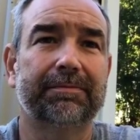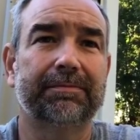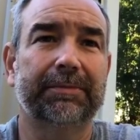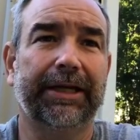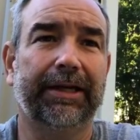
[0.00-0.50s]

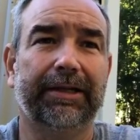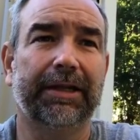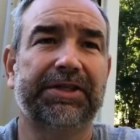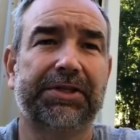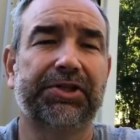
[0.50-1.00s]
and
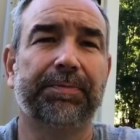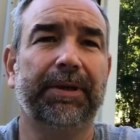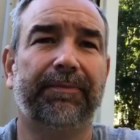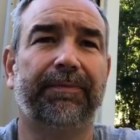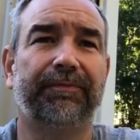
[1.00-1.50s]
it should
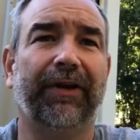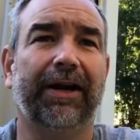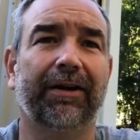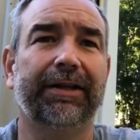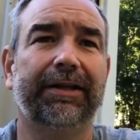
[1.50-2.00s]
be
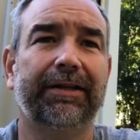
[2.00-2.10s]
fairly,